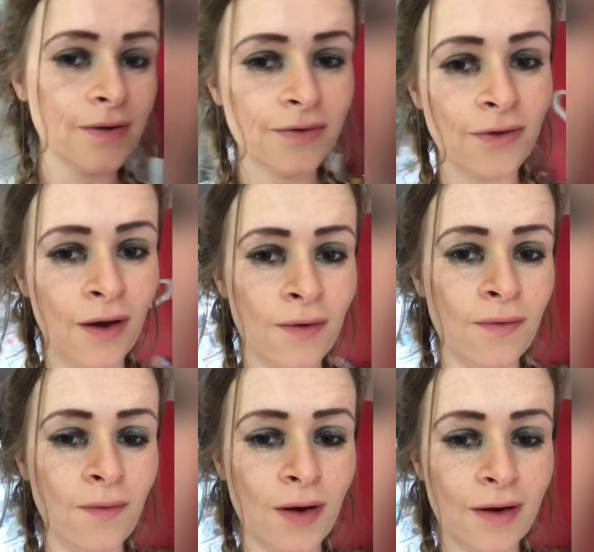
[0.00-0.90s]

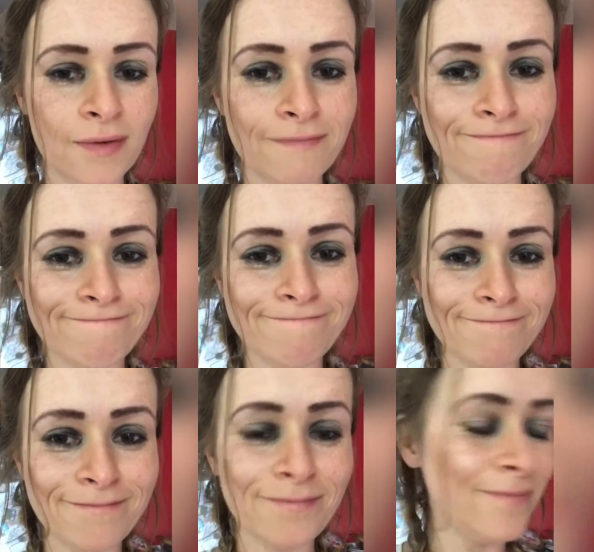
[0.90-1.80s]
so
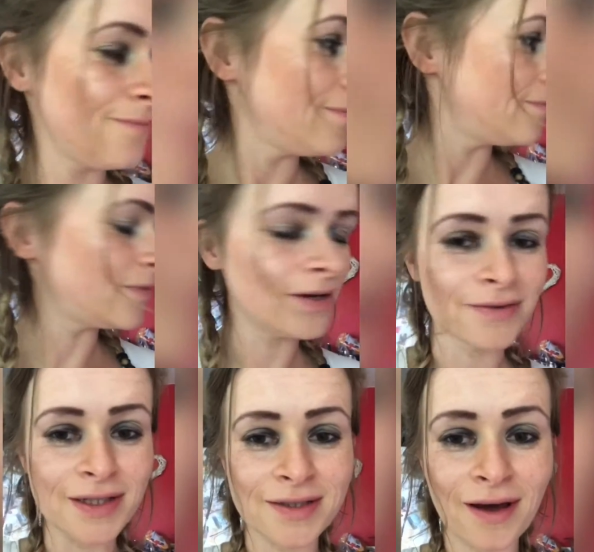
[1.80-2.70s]

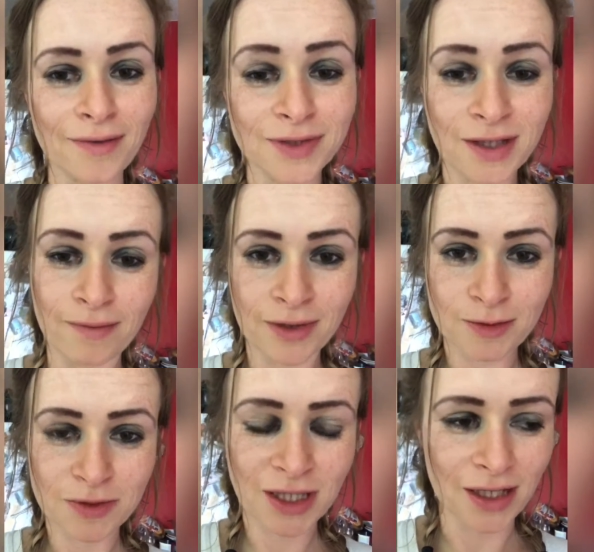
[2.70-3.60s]
we'll adapt that
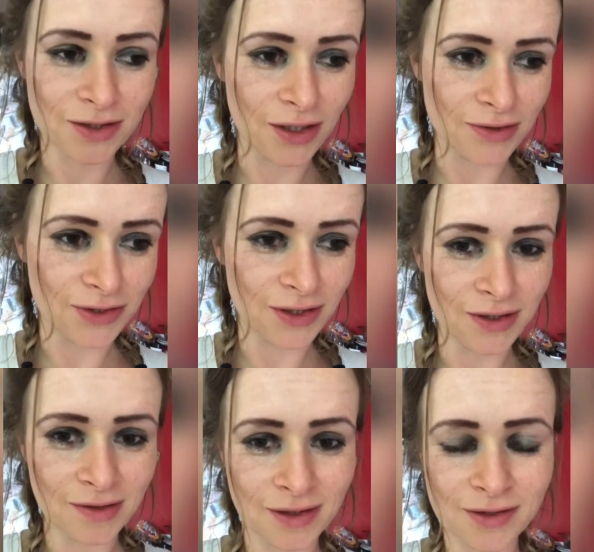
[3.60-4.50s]
mashed potato so
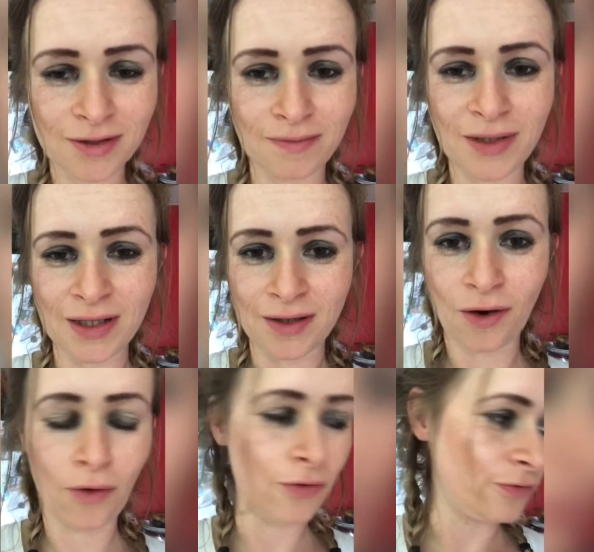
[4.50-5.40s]
that it's completely whole